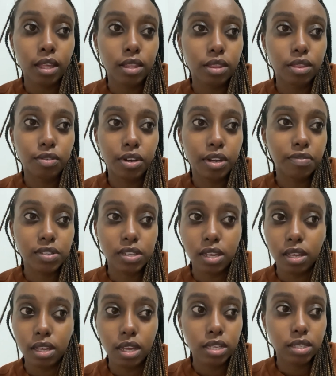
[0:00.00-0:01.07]

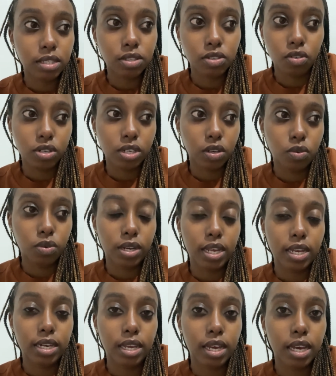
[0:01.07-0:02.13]
thrifting. It's not a good
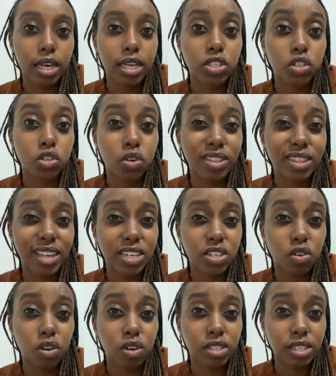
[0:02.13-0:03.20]
idea. It's not that
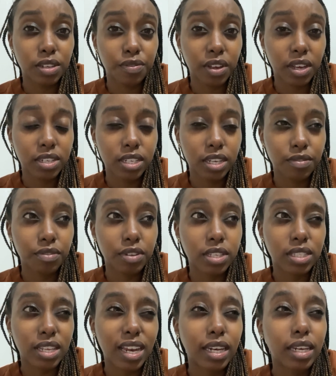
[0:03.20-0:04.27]
cost effective. It's
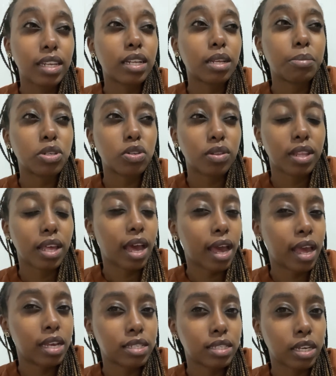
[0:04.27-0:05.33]
a little bit on the
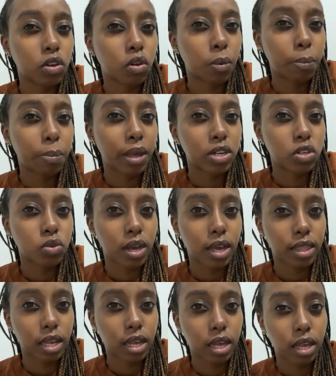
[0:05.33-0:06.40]
higher side compared to
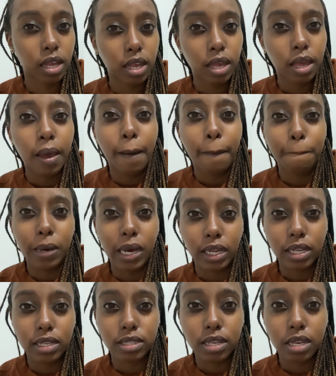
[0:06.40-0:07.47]
other
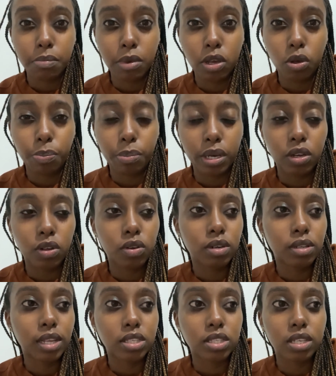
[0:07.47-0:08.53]
markets, in my opinion.
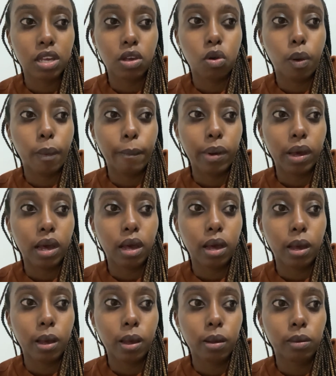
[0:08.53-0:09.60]
That's Gikomba,